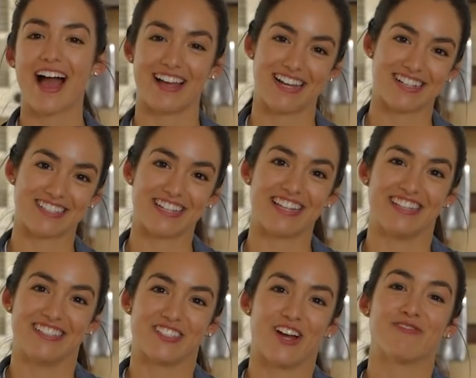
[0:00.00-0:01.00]
I
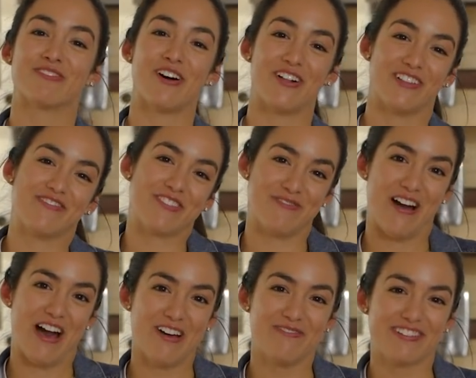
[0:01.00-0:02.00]
accidentally chopped all of them
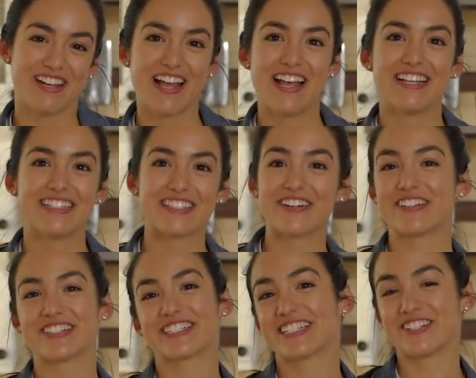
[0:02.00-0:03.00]
up. So
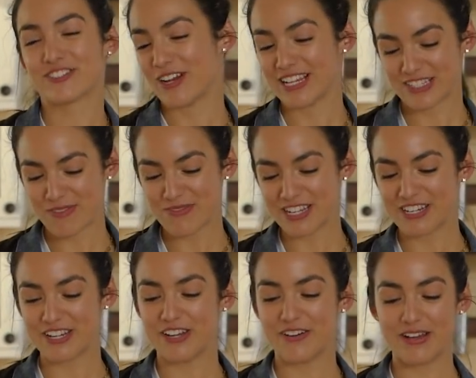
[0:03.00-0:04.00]
we're just gonna try something
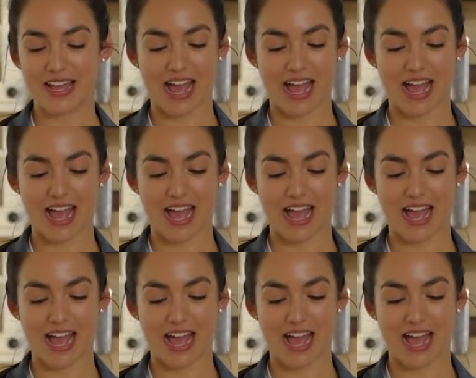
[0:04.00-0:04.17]
new.